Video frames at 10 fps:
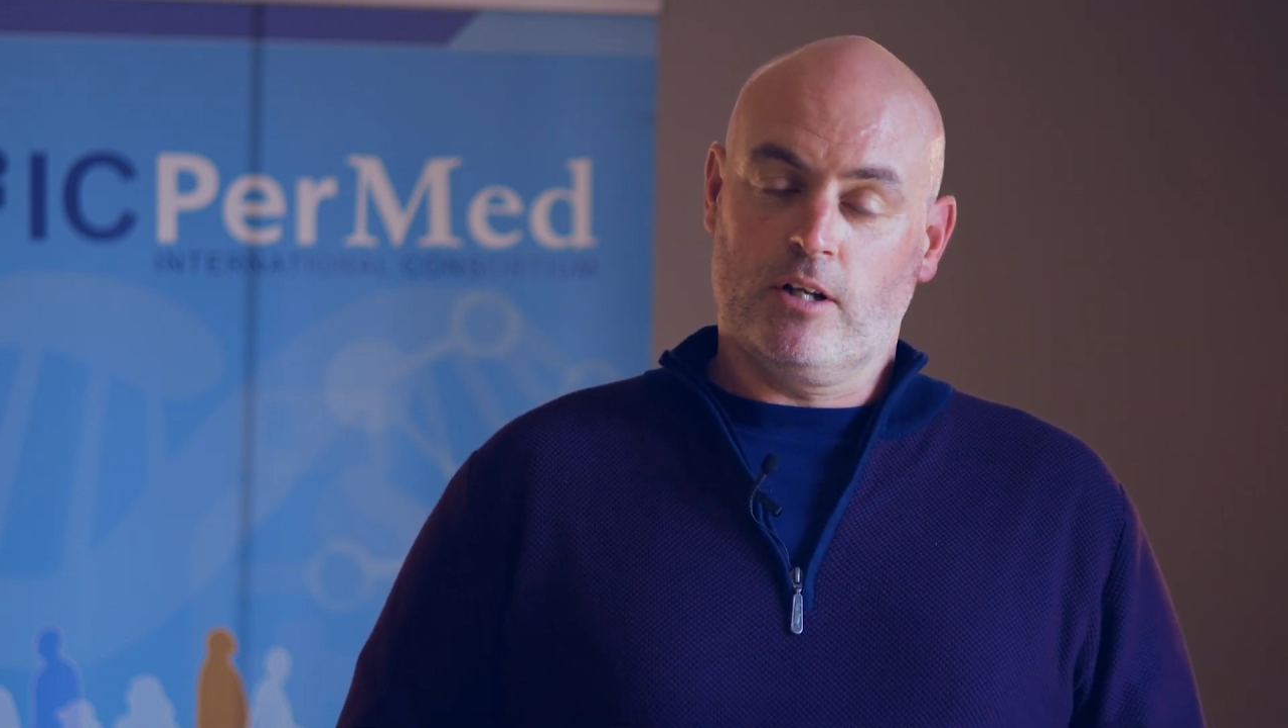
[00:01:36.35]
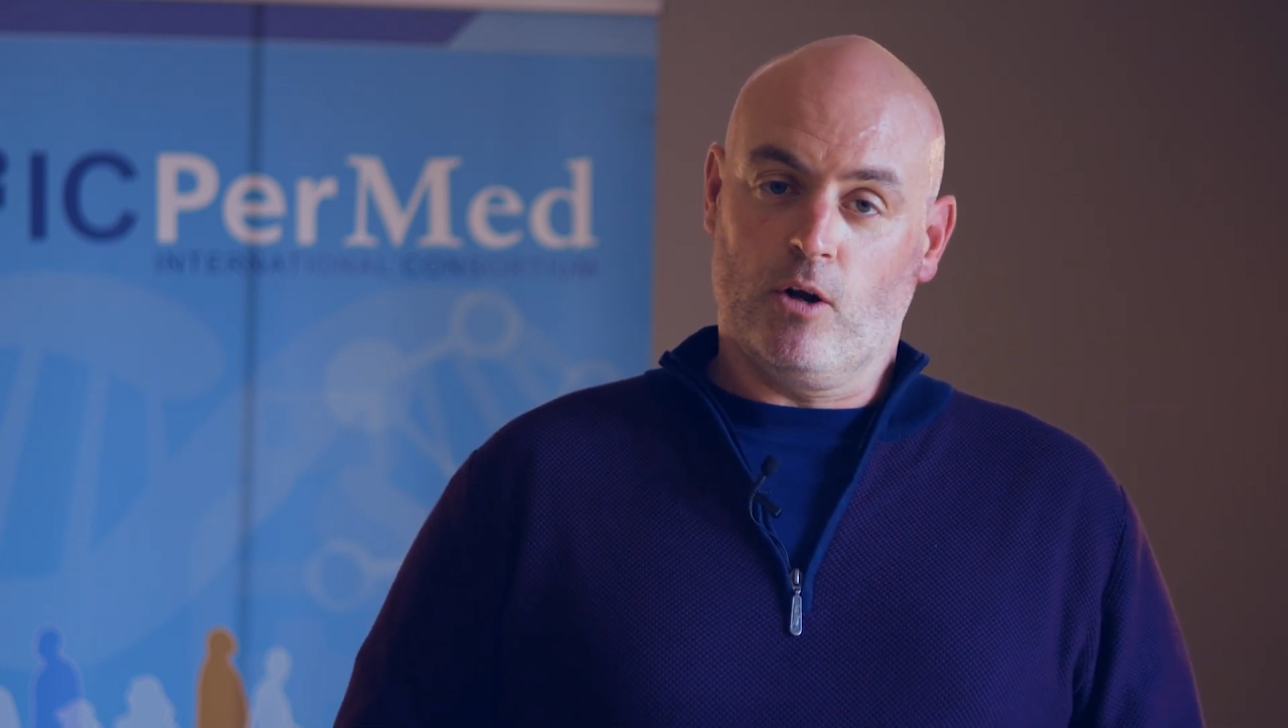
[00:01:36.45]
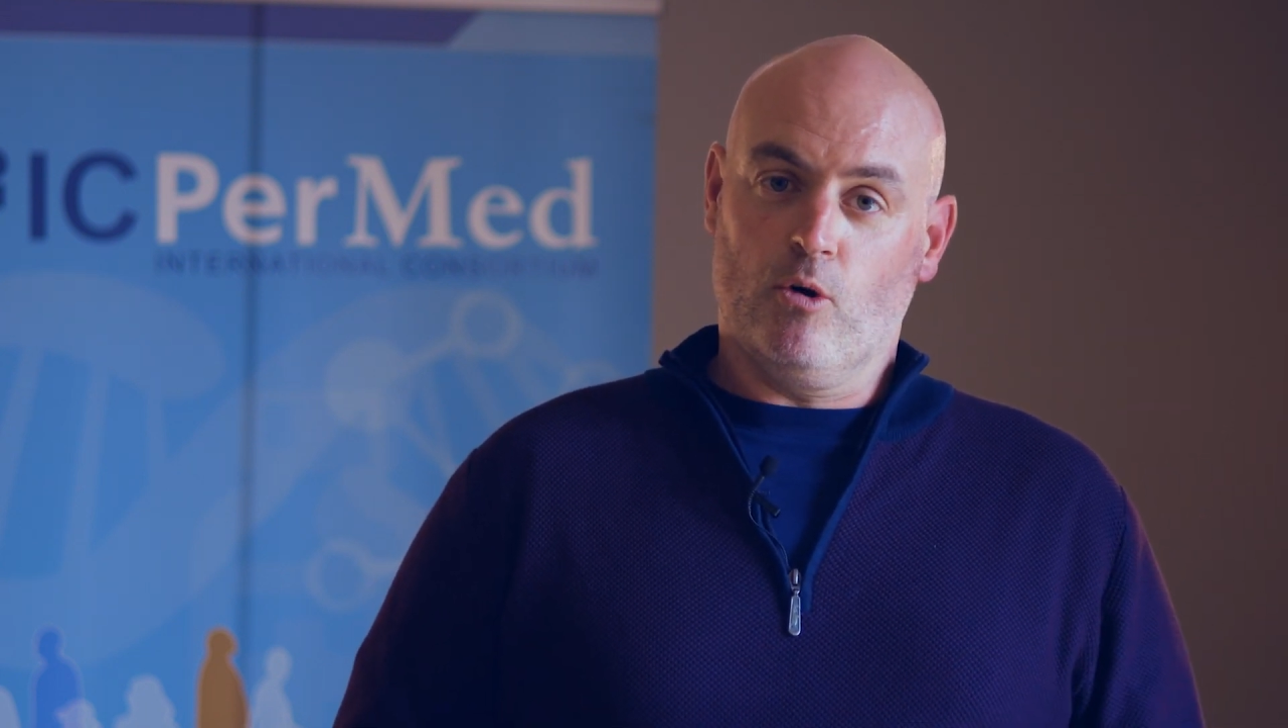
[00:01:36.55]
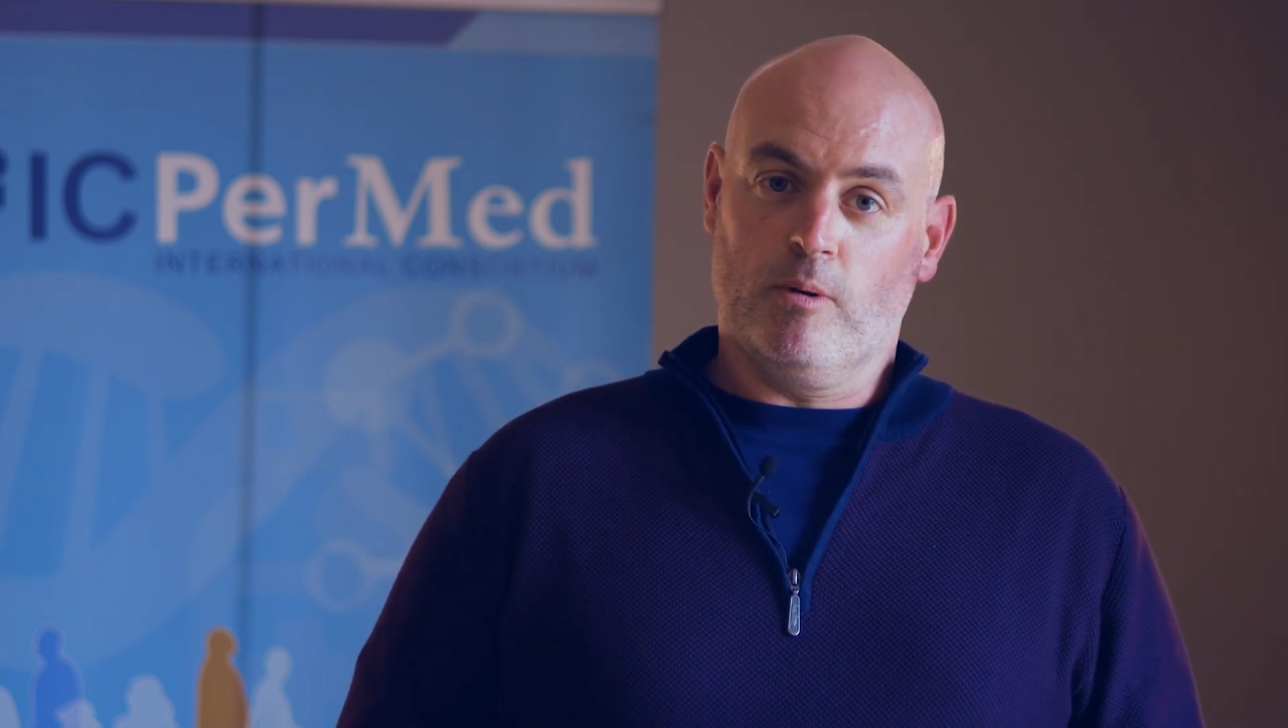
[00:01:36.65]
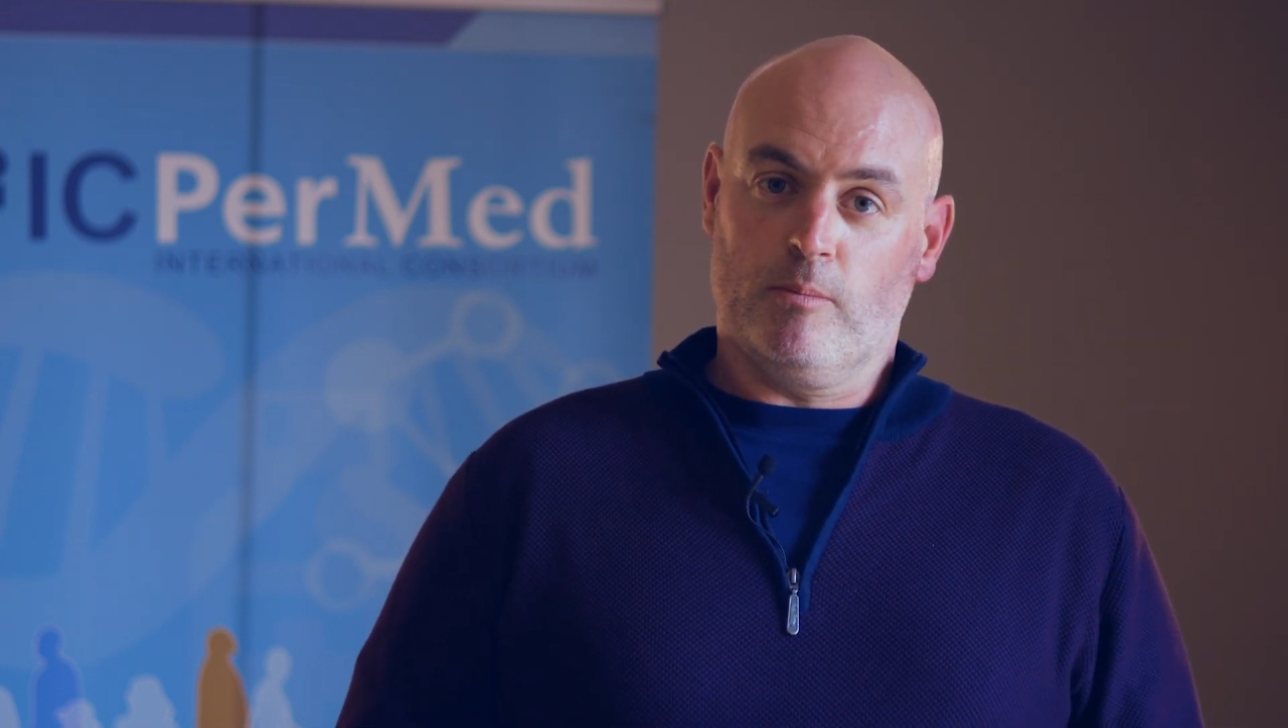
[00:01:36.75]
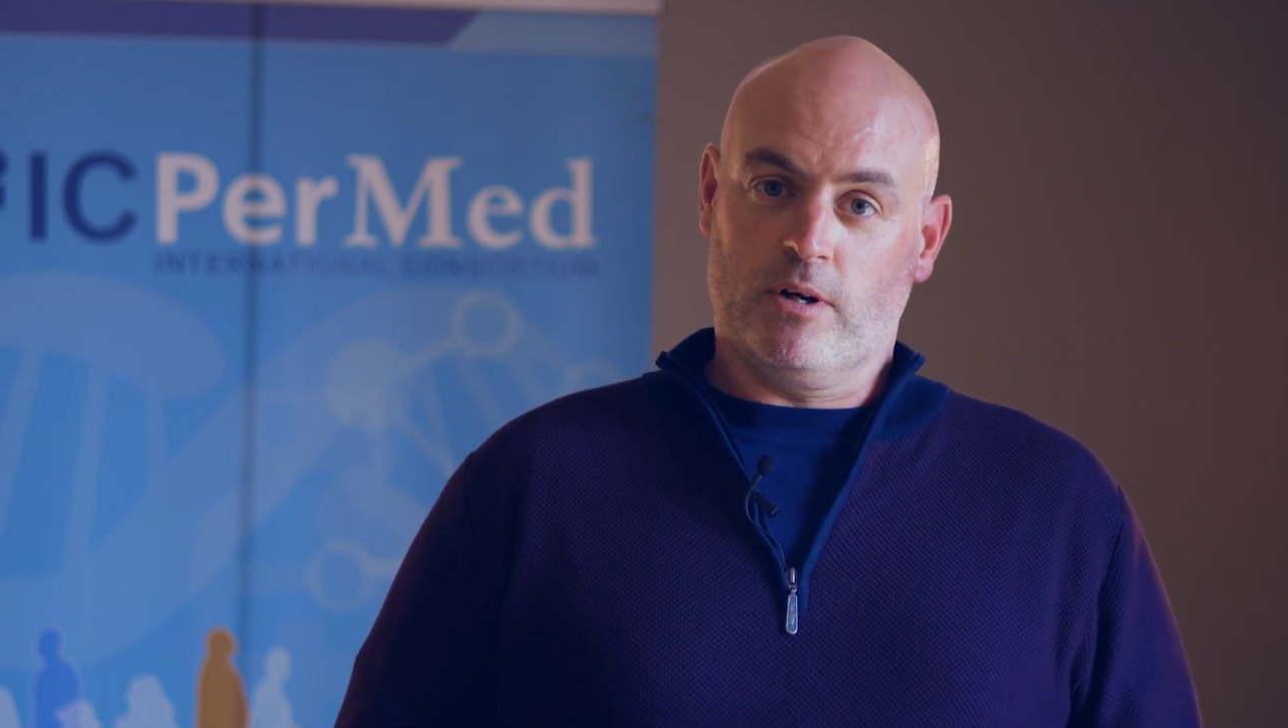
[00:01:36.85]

global